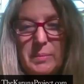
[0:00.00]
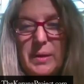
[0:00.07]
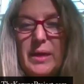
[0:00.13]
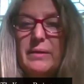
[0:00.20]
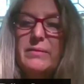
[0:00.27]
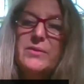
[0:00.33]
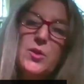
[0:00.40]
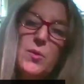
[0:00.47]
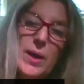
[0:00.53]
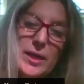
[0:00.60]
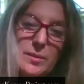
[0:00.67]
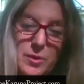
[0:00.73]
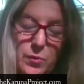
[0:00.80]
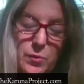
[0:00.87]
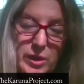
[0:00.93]
And so I can
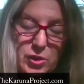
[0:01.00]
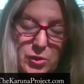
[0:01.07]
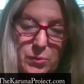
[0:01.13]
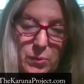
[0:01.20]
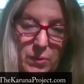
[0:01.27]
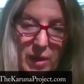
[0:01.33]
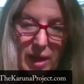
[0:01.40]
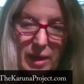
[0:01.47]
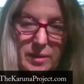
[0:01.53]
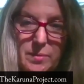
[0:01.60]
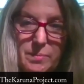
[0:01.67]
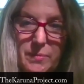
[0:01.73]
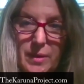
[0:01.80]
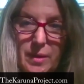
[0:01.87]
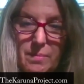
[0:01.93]
be reached through that.
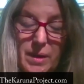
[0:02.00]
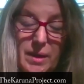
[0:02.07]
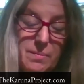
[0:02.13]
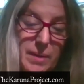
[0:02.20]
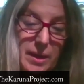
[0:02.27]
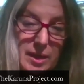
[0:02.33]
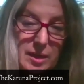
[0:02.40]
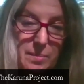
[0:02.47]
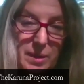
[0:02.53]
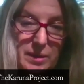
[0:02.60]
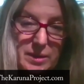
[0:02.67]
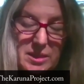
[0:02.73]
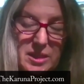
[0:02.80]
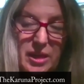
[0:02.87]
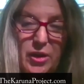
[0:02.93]
My email
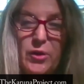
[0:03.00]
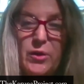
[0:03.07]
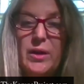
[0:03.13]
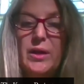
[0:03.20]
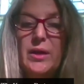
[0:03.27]
is there,